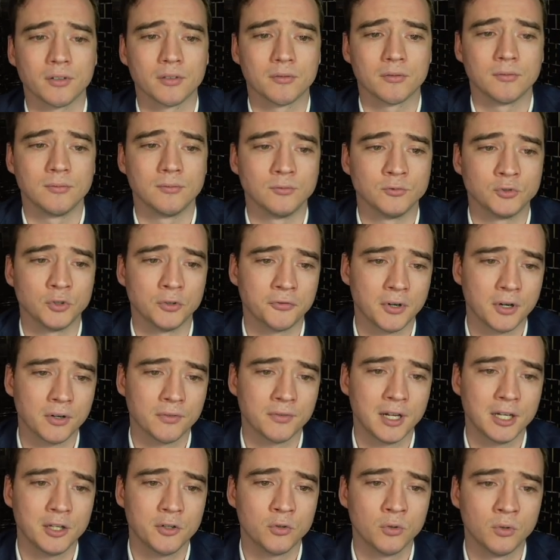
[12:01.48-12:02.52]
The fair
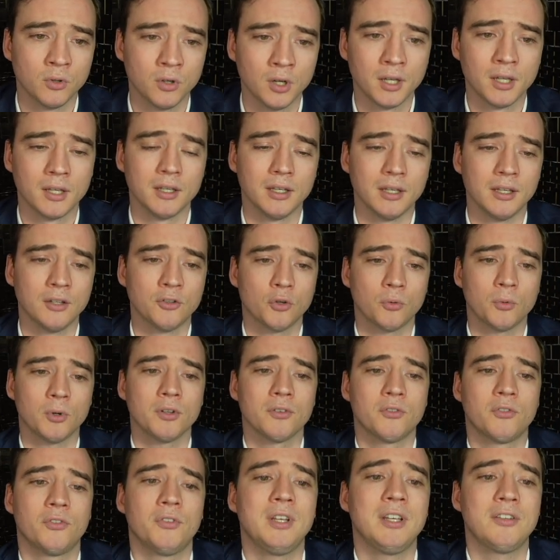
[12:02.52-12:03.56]
value is around
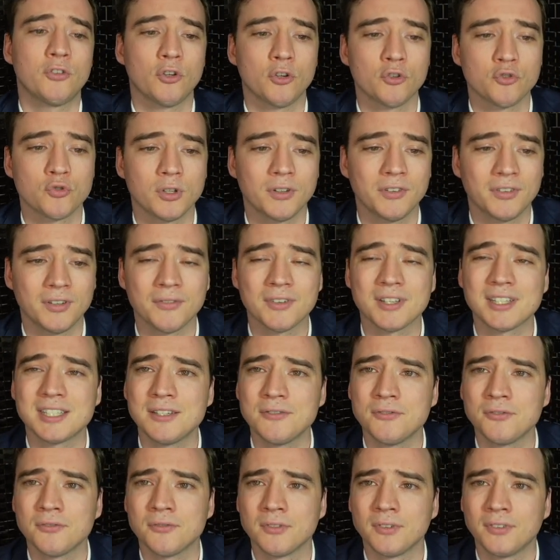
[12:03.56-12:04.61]

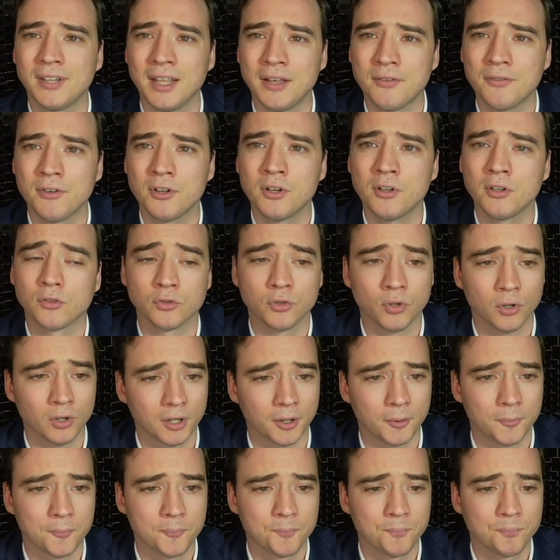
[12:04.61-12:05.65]
$677.
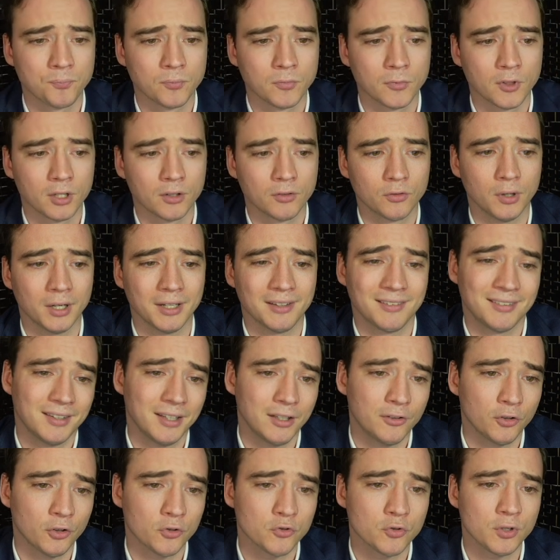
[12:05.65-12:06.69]
So at
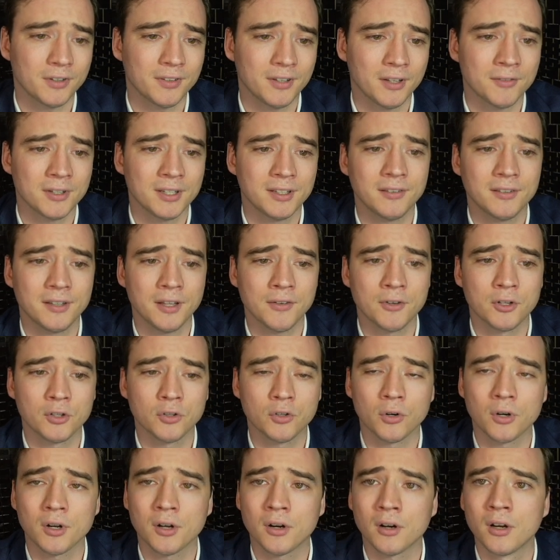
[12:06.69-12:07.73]

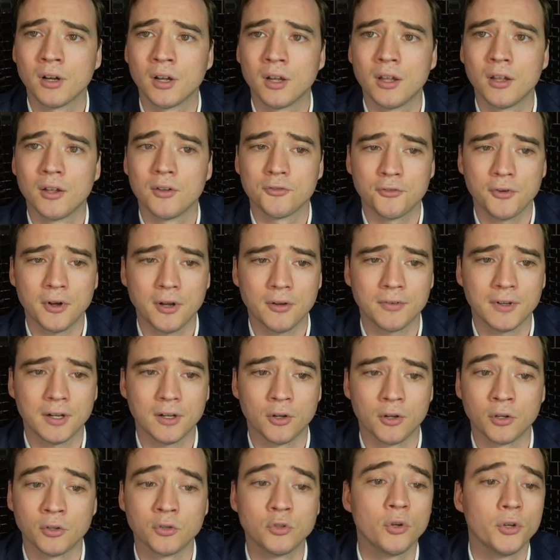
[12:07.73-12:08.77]
$677
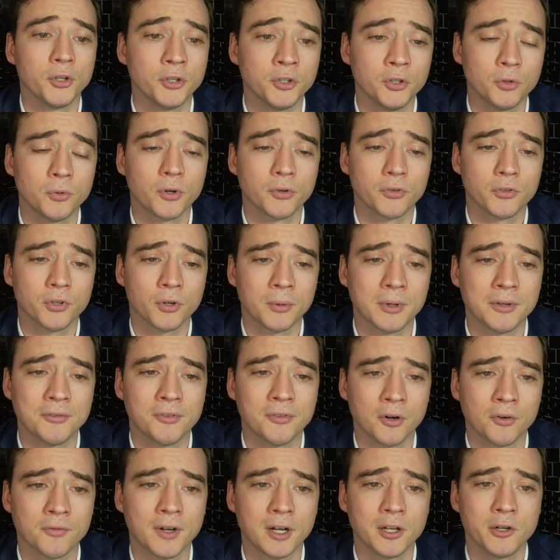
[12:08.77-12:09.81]
fair
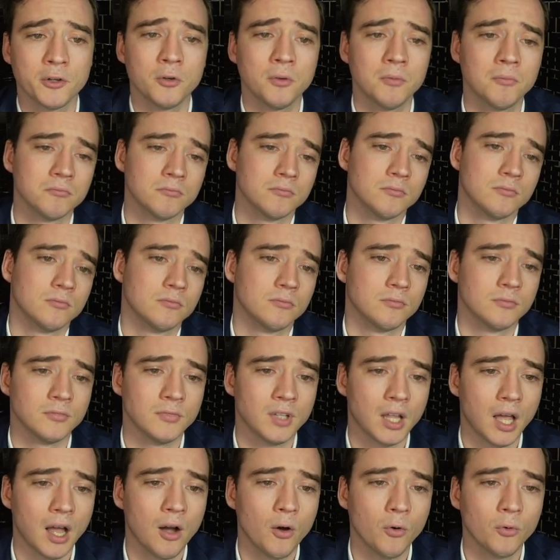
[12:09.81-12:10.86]
value,
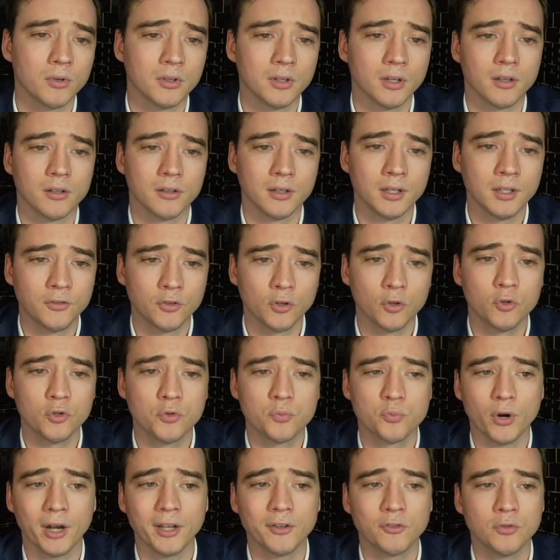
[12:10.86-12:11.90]
now it's a good
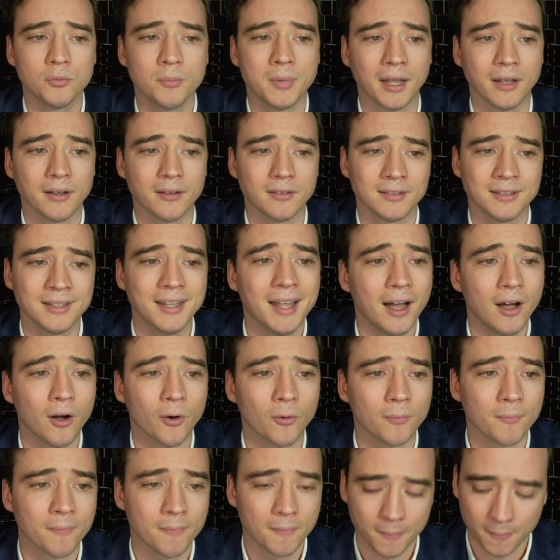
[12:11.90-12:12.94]
price to buy. Now,
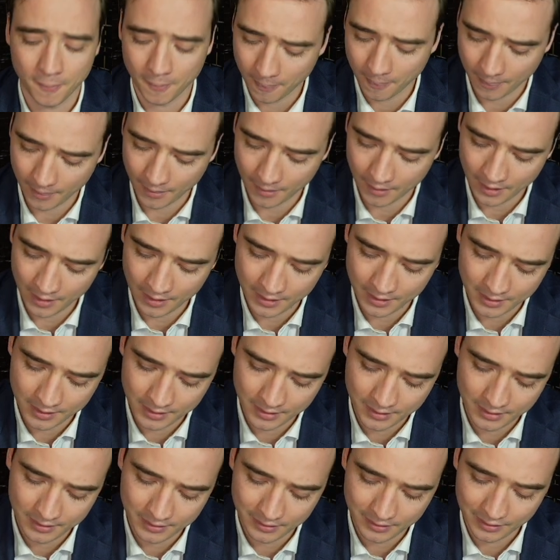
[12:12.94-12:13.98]

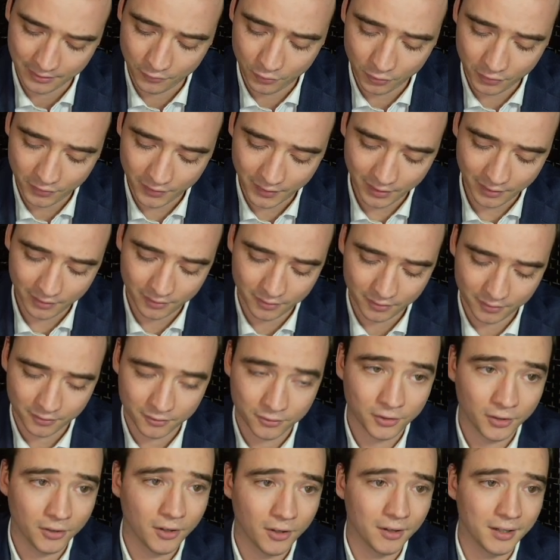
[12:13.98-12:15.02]
if you think
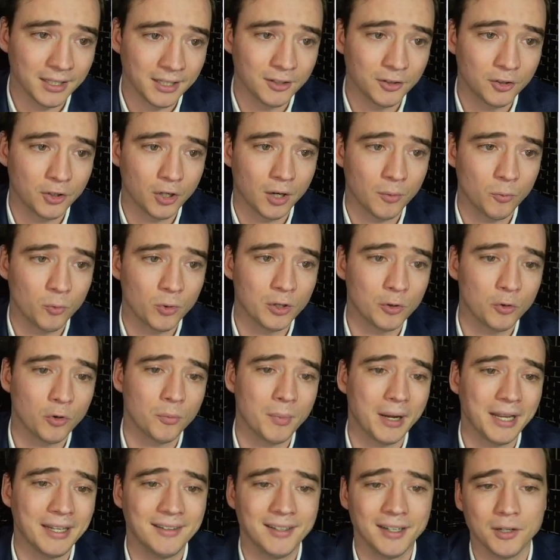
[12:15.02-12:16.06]
the income will grow
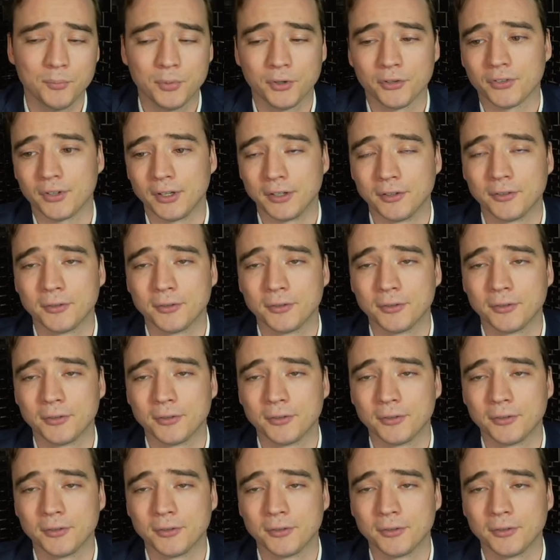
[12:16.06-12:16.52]
by 10%,